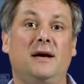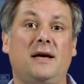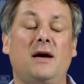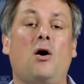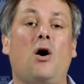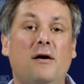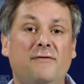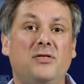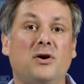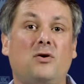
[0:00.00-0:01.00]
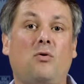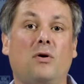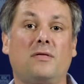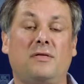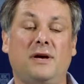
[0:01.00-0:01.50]
Okay, often the
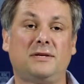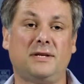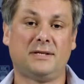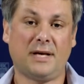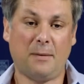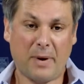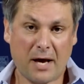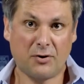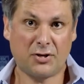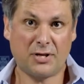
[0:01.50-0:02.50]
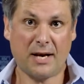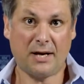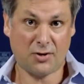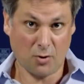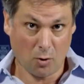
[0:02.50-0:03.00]
court thinks it's a better
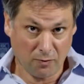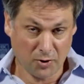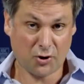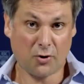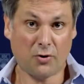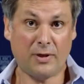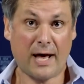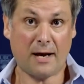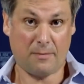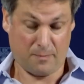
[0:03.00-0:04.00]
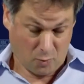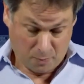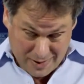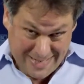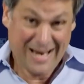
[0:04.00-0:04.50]
setting to overturn that, or
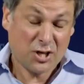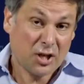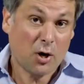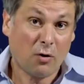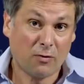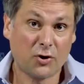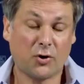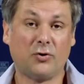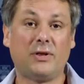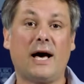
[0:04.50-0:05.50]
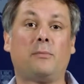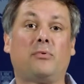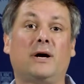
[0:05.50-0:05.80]
potentially overturn that